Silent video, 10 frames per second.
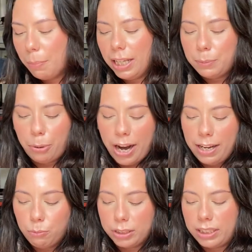But let's
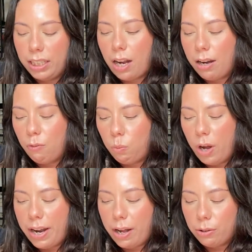pray and we'll see kind of
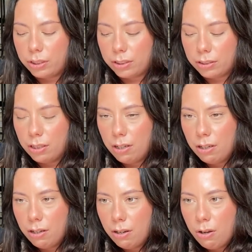what else
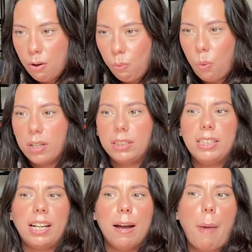wants
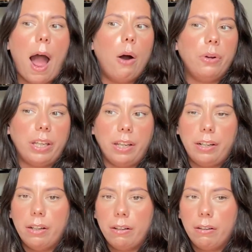to come out
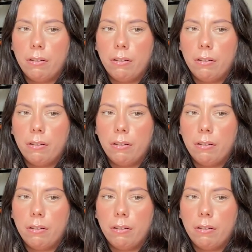here.